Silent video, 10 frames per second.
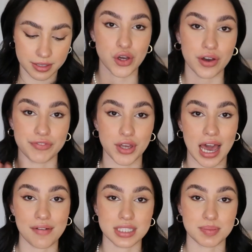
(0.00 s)
So if you
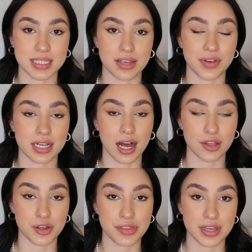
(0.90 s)
have a specific
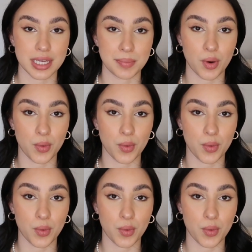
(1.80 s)
color theme